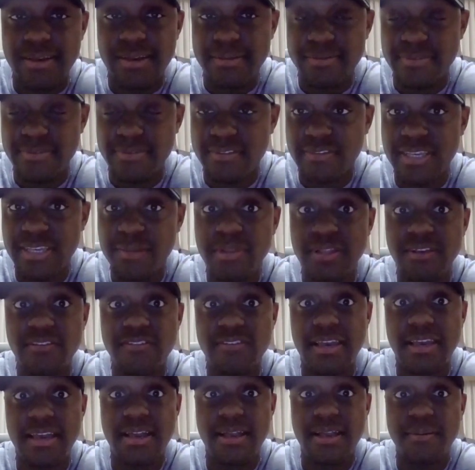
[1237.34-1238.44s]

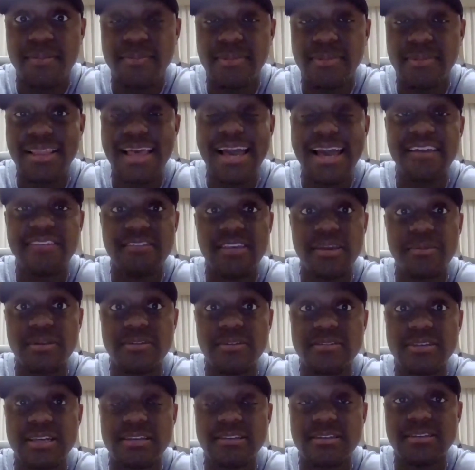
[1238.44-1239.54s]
stimulus, the last
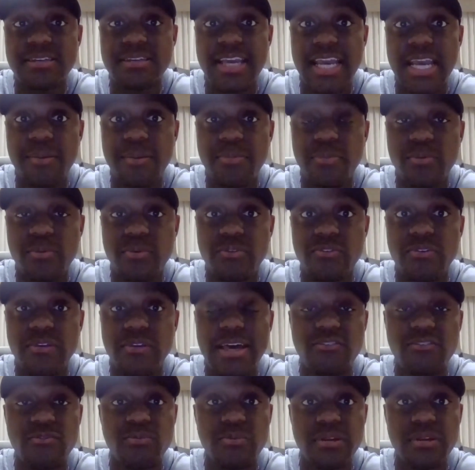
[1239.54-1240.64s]
stimulus that just came through. So
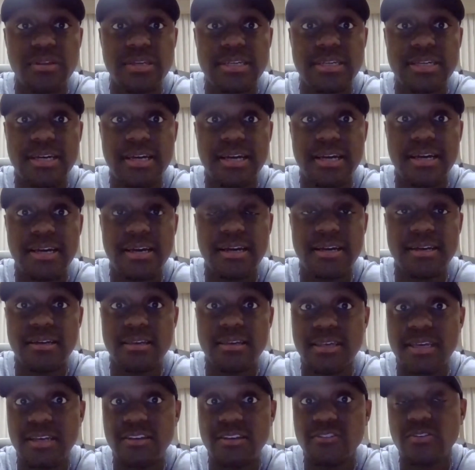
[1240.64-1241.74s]
that's really a
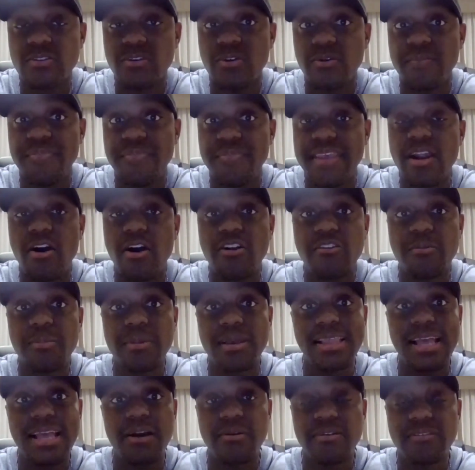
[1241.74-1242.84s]
good thing. So that also may
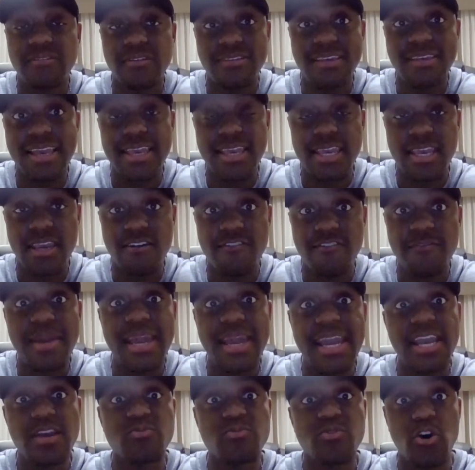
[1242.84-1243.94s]
allow us to take care of
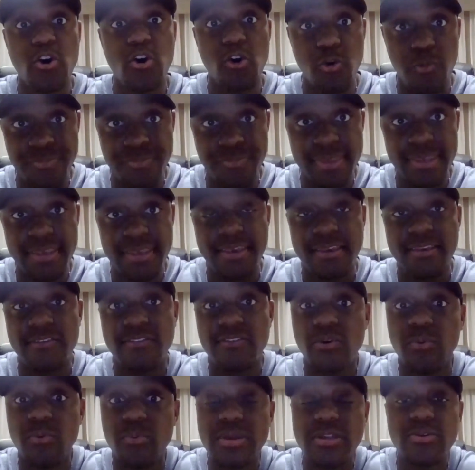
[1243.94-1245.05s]
payroll.
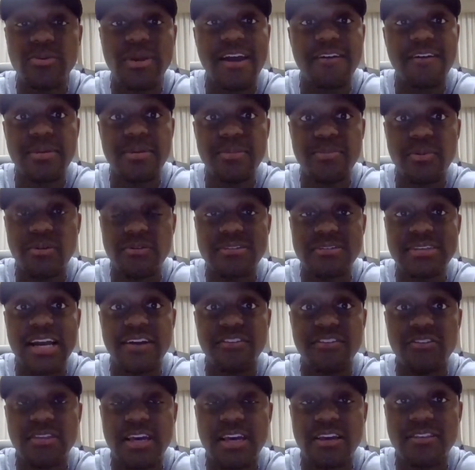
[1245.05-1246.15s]
So we do have people on
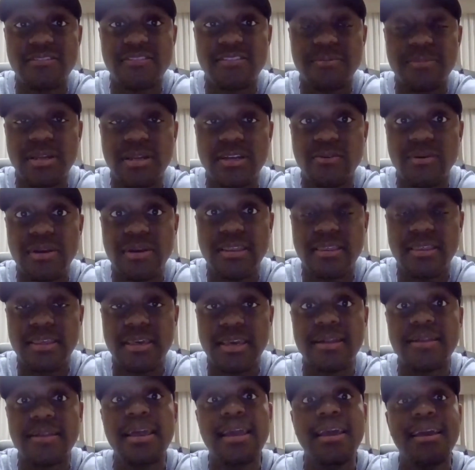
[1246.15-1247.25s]
staff, so that's a great
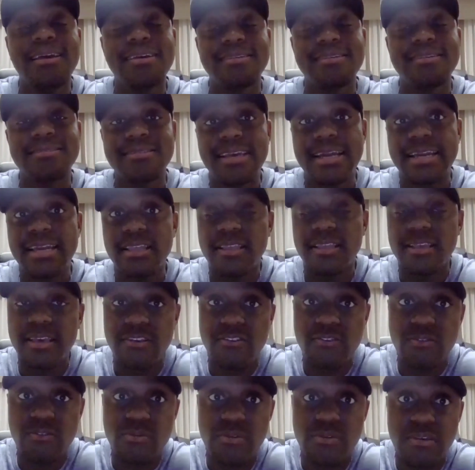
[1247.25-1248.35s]
thing. Secondly, as
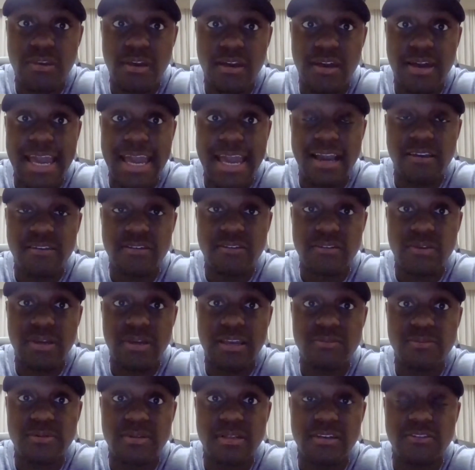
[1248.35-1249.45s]
you ask,
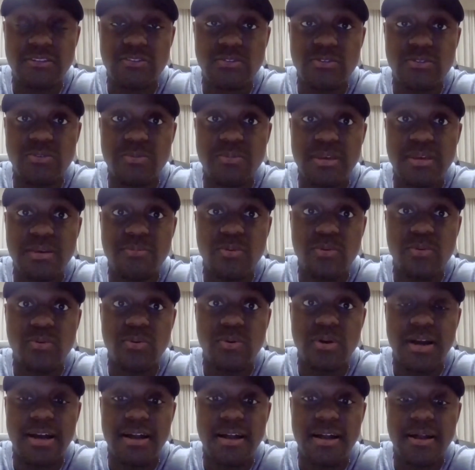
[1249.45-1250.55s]
as it relates to
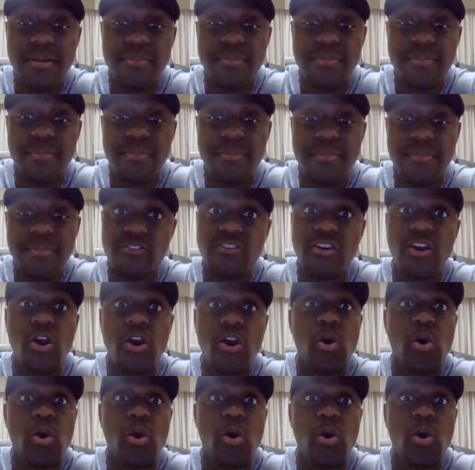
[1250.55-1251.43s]
people in our church,